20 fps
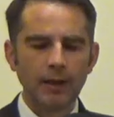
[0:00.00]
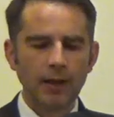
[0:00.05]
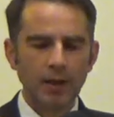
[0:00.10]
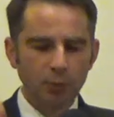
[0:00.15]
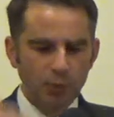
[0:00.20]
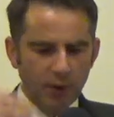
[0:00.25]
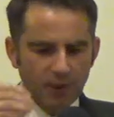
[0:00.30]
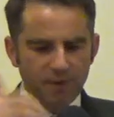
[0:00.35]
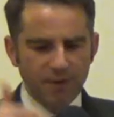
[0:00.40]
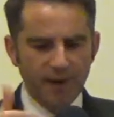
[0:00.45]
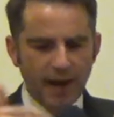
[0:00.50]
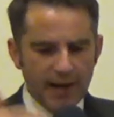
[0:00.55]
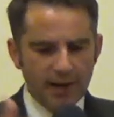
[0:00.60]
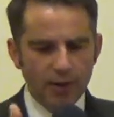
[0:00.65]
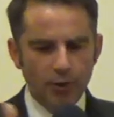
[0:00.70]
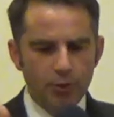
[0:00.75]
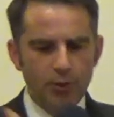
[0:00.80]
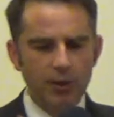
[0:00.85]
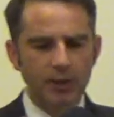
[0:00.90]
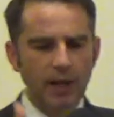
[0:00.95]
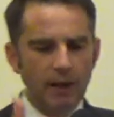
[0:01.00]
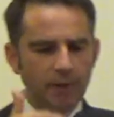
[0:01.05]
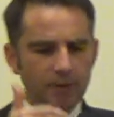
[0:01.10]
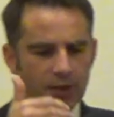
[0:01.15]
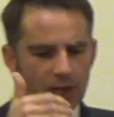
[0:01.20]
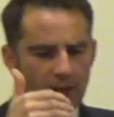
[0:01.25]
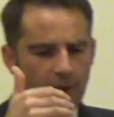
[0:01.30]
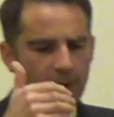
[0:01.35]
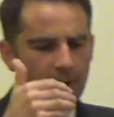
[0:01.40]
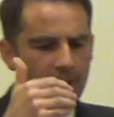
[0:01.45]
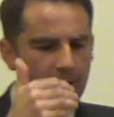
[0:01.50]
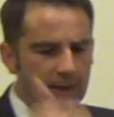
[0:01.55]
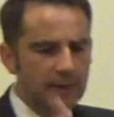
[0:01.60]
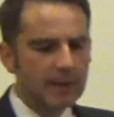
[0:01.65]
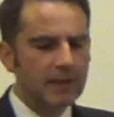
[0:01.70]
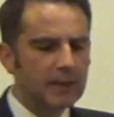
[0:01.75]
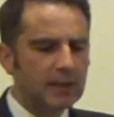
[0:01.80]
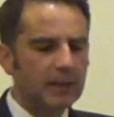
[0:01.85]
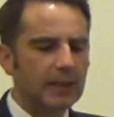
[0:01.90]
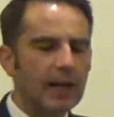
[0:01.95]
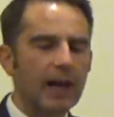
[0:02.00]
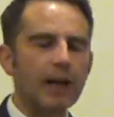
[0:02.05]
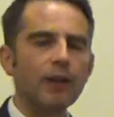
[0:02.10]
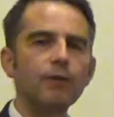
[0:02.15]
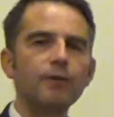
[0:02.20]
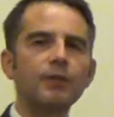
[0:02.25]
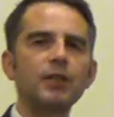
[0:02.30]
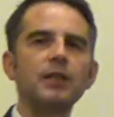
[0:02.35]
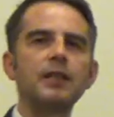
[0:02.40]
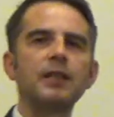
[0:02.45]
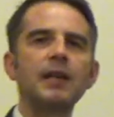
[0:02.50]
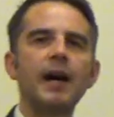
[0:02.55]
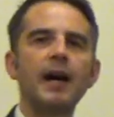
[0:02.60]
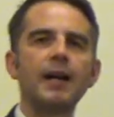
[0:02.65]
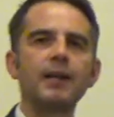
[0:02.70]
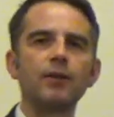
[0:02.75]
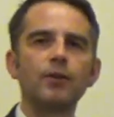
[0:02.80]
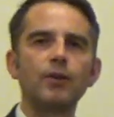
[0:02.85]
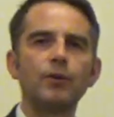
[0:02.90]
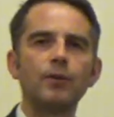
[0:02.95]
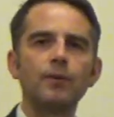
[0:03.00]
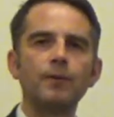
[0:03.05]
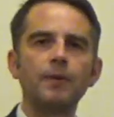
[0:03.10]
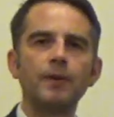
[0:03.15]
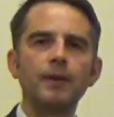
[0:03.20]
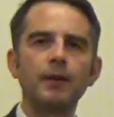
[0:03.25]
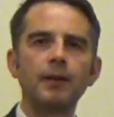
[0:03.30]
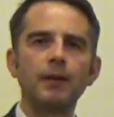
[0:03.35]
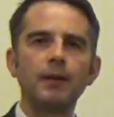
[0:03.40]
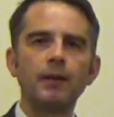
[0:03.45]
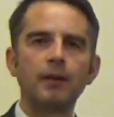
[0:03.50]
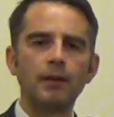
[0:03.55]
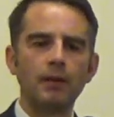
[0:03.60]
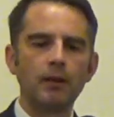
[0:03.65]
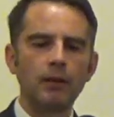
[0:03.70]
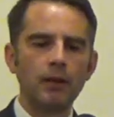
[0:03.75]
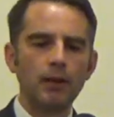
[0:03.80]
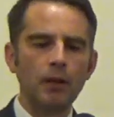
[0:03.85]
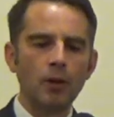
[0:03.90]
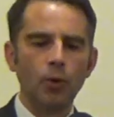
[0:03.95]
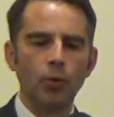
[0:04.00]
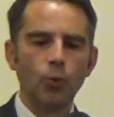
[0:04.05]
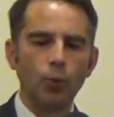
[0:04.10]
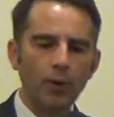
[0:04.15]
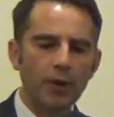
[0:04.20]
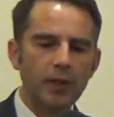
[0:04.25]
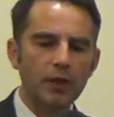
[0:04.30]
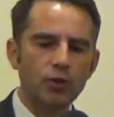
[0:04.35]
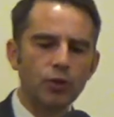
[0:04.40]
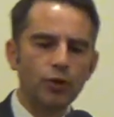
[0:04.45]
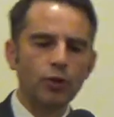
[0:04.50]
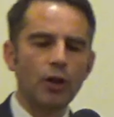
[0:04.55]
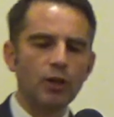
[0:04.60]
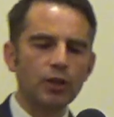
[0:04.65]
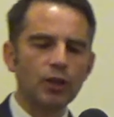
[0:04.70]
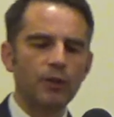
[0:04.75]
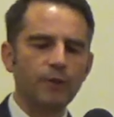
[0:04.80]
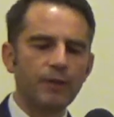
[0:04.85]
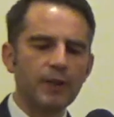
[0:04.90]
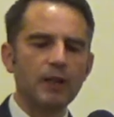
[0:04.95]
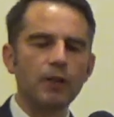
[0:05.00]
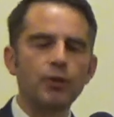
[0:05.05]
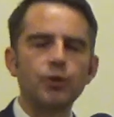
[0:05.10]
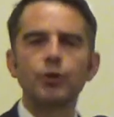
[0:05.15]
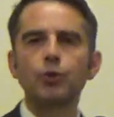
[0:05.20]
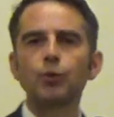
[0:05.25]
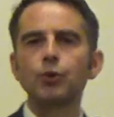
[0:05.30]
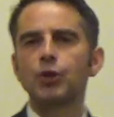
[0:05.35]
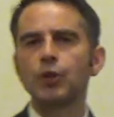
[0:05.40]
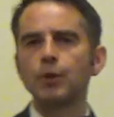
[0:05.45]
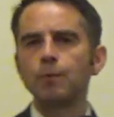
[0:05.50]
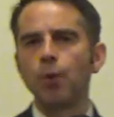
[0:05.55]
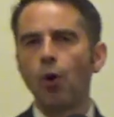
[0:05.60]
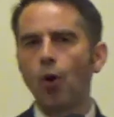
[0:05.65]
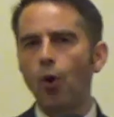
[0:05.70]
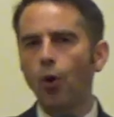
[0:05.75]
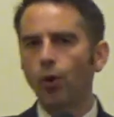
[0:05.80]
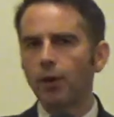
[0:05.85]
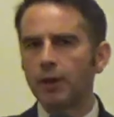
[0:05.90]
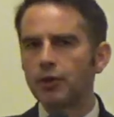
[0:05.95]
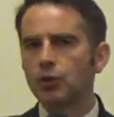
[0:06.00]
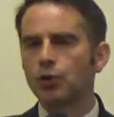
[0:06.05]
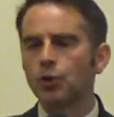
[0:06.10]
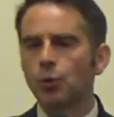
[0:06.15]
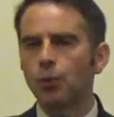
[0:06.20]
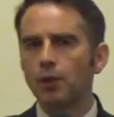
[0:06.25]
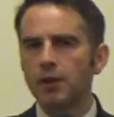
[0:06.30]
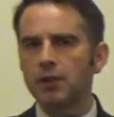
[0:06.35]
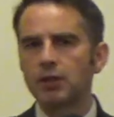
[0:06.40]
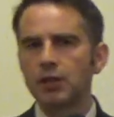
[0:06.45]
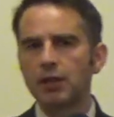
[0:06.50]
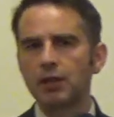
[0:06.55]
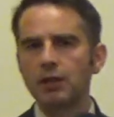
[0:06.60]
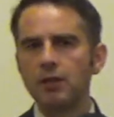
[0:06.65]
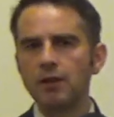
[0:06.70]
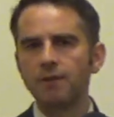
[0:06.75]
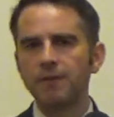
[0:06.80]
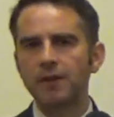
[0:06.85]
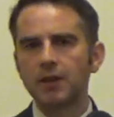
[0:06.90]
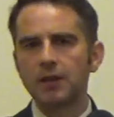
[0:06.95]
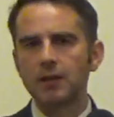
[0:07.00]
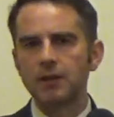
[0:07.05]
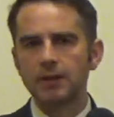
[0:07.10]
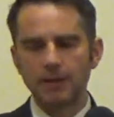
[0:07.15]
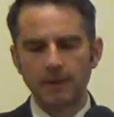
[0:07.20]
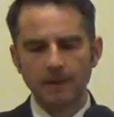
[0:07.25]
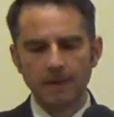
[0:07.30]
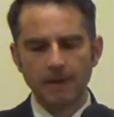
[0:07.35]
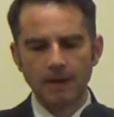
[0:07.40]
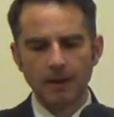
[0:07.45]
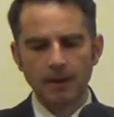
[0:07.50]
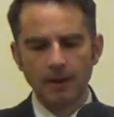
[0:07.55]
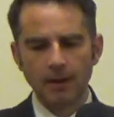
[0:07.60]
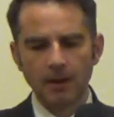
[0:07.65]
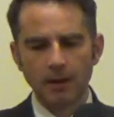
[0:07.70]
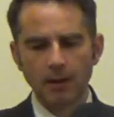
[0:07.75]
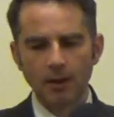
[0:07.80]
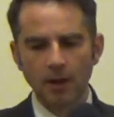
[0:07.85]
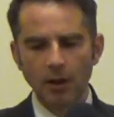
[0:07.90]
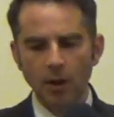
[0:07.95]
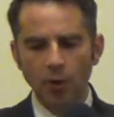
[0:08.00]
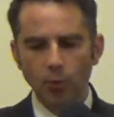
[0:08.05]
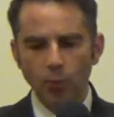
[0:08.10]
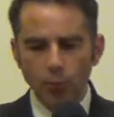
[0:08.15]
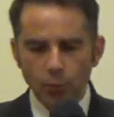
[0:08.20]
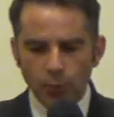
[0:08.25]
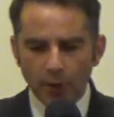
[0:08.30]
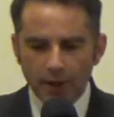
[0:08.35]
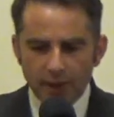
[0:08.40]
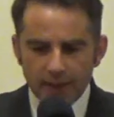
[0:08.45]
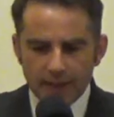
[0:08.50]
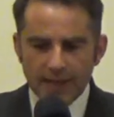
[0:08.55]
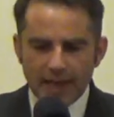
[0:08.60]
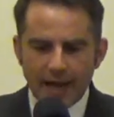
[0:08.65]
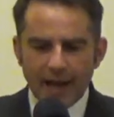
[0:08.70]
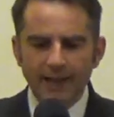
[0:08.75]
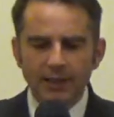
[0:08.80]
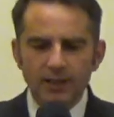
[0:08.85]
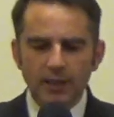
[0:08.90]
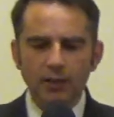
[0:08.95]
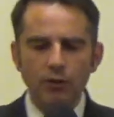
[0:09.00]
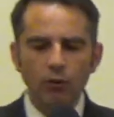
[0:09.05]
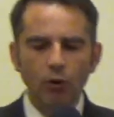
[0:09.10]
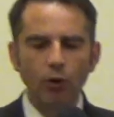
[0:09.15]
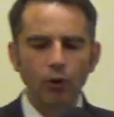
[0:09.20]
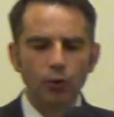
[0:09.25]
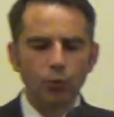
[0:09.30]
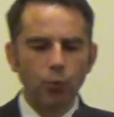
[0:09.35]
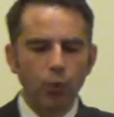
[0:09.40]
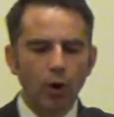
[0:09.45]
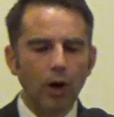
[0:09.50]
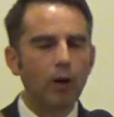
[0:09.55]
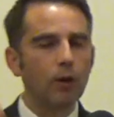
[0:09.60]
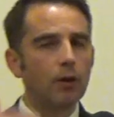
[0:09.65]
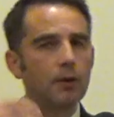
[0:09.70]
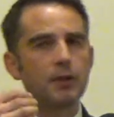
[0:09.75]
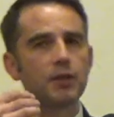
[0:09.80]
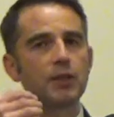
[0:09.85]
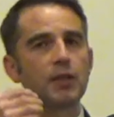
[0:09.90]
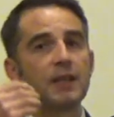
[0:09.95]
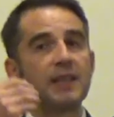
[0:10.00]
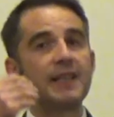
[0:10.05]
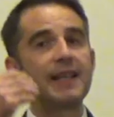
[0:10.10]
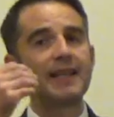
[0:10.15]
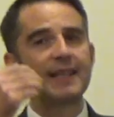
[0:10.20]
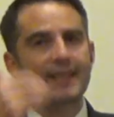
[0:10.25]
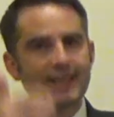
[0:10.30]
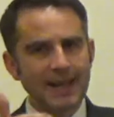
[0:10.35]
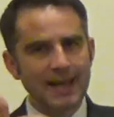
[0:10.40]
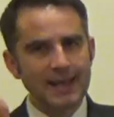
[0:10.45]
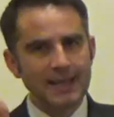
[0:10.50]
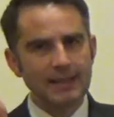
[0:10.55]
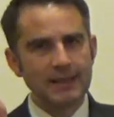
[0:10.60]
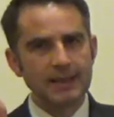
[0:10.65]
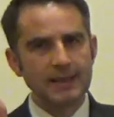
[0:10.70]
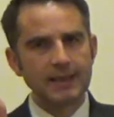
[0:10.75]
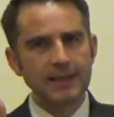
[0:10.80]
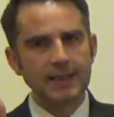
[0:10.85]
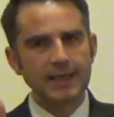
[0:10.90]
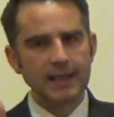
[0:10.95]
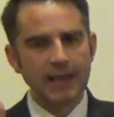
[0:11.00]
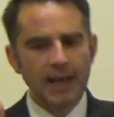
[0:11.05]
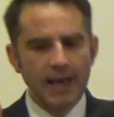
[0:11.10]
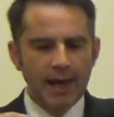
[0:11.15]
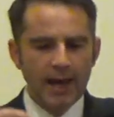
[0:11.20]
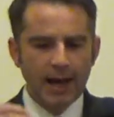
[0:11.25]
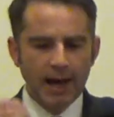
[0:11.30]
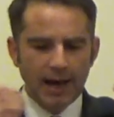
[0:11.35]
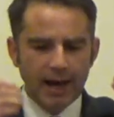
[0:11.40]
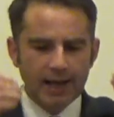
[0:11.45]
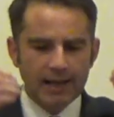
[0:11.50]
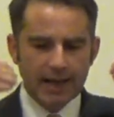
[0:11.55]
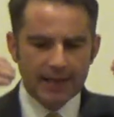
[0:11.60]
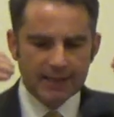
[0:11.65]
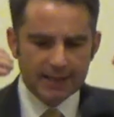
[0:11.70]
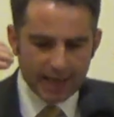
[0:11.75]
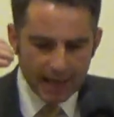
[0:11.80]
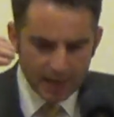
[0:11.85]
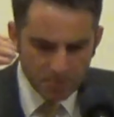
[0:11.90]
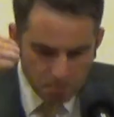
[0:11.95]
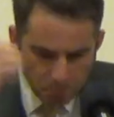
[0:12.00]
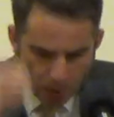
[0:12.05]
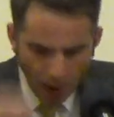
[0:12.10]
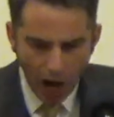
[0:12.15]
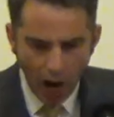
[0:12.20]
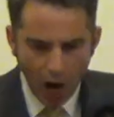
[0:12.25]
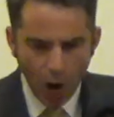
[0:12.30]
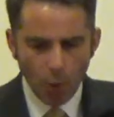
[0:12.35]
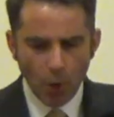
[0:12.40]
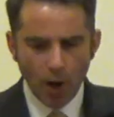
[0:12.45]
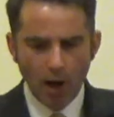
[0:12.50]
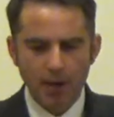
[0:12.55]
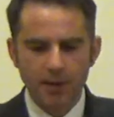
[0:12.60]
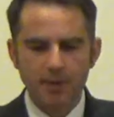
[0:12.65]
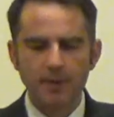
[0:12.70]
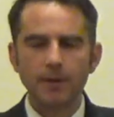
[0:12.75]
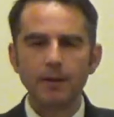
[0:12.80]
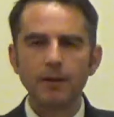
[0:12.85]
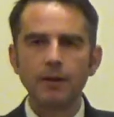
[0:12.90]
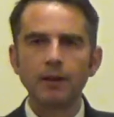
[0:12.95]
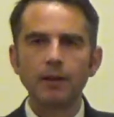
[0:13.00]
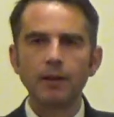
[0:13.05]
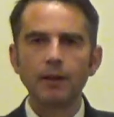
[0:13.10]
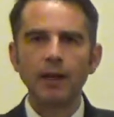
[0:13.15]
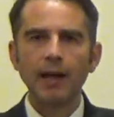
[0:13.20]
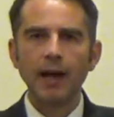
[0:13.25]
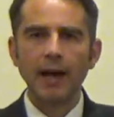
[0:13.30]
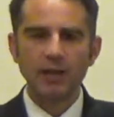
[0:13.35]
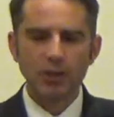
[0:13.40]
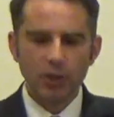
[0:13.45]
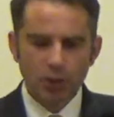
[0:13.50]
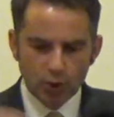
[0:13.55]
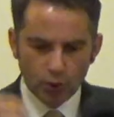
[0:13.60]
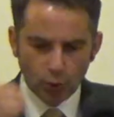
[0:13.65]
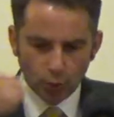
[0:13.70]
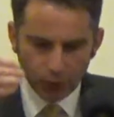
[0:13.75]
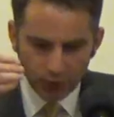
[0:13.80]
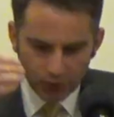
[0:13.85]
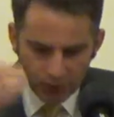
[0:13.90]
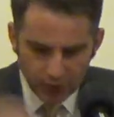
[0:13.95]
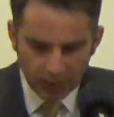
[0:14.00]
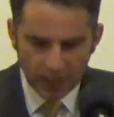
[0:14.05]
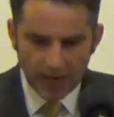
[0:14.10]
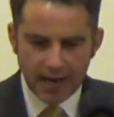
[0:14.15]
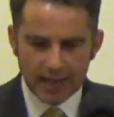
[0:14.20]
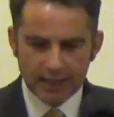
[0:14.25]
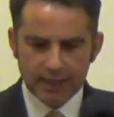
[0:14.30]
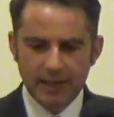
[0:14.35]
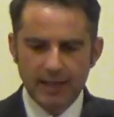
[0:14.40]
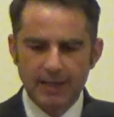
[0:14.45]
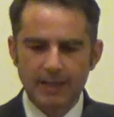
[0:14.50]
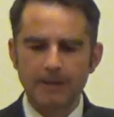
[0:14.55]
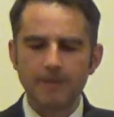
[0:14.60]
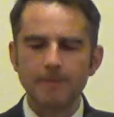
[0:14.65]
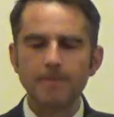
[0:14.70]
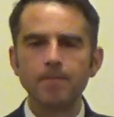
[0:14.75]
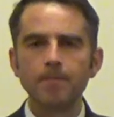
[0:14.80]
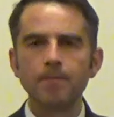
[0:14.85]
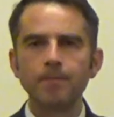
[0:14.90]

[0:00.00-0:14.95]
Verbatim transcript: And we find ourselves in this kind of scenario where the church feels so small and so insignificant, where the anti-God world is in the ascendancy and has that power and is so threatening.